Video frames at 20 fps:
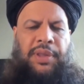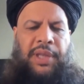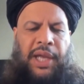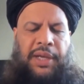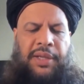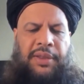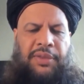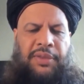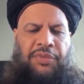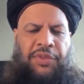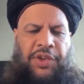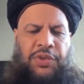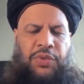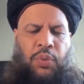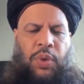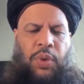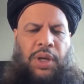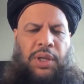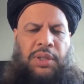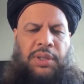that this
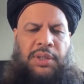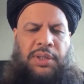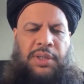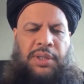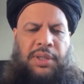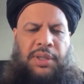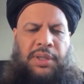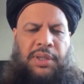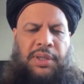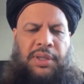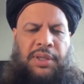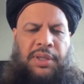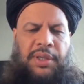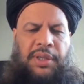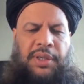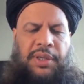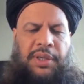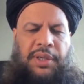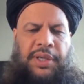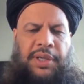world
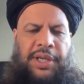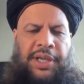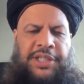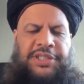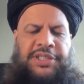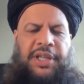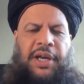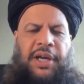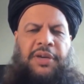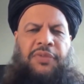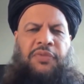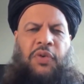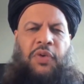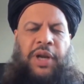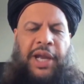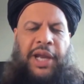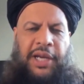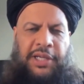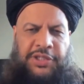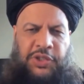is not
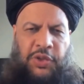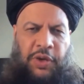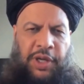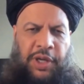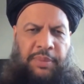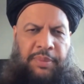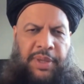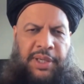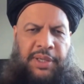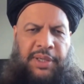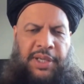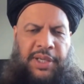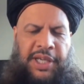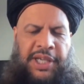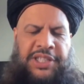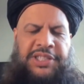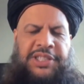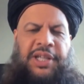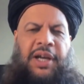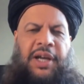for enjoyment,
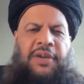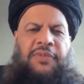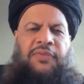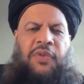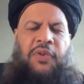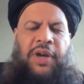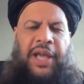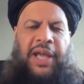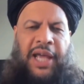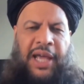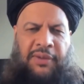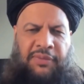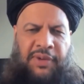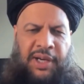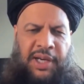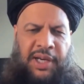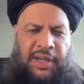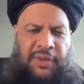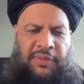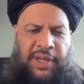is not for
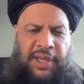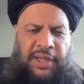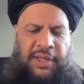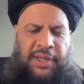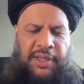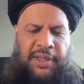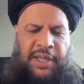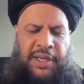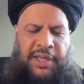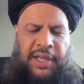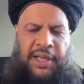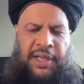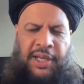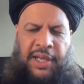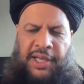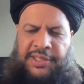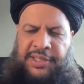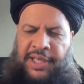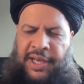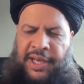ever living, that
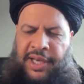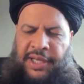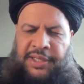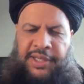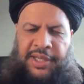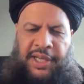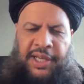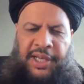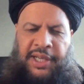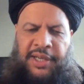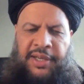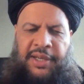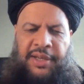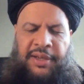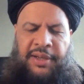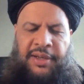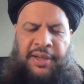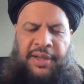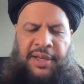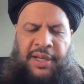Allah has guaranteed
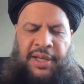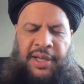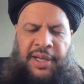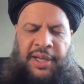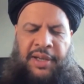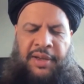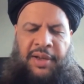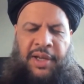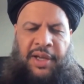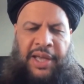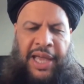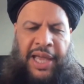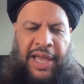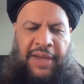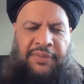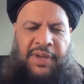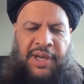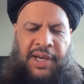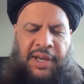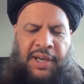uh,
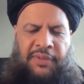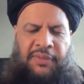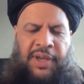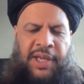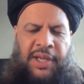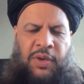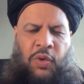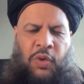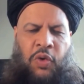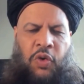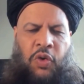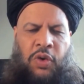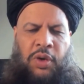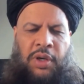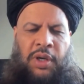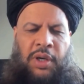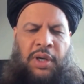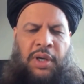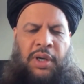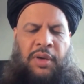ever living
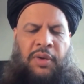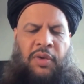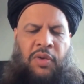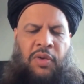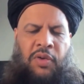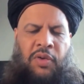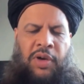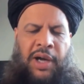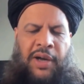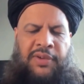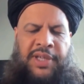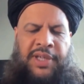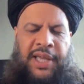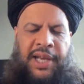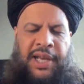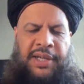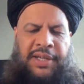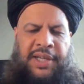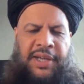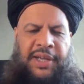or, or how
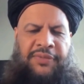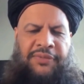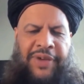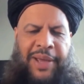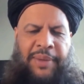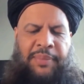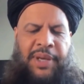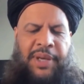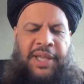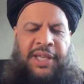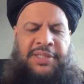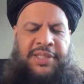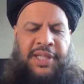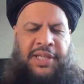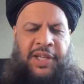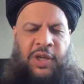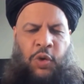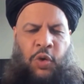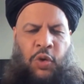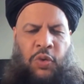guaranteed families
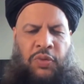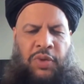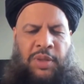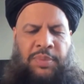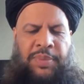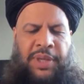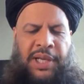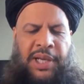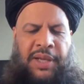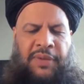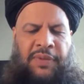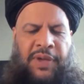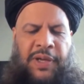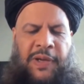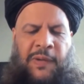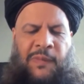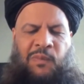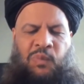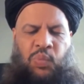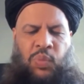that they all will be
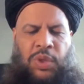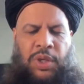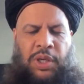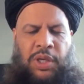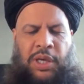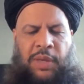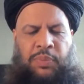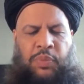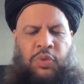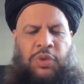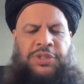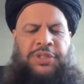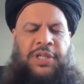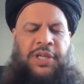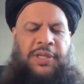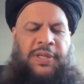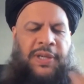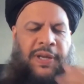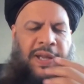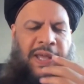living uh, up to a
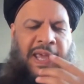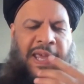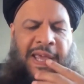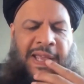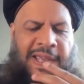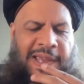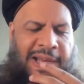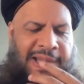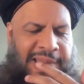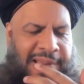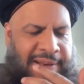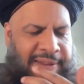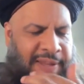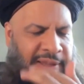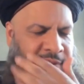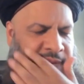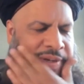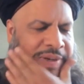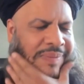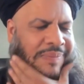certain age and then
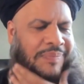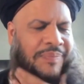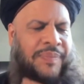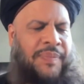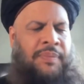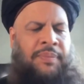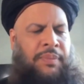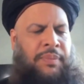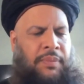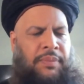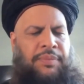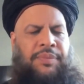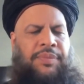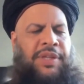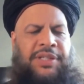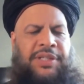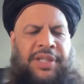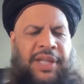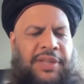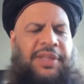they will.
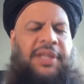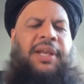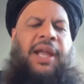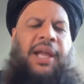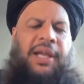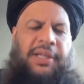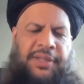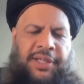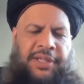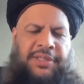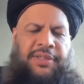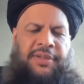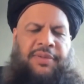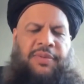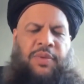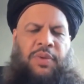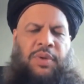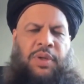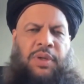There's nothing like this.